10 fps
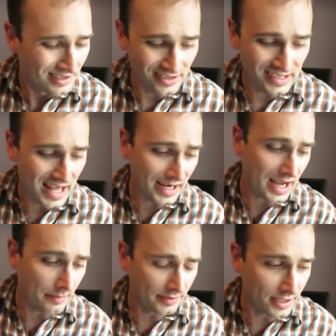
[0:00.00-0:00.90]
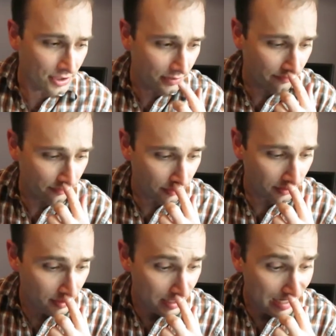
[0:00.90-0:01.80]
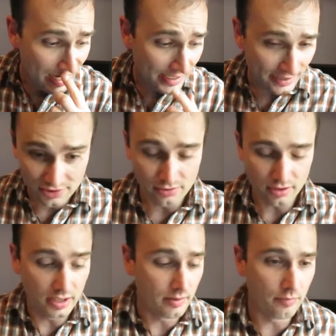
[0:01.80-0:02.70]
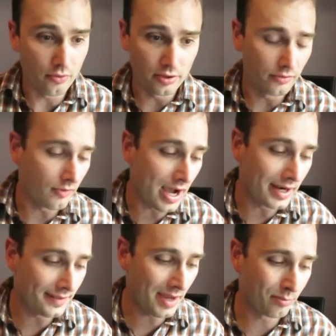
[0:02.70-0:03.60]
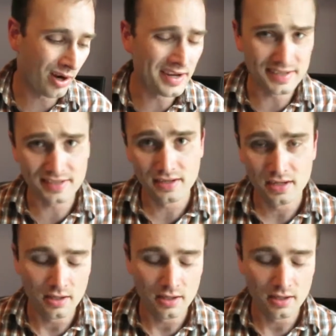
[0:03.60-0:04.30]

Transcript: There's a lot of competition for, I guess, an imported rod at that price.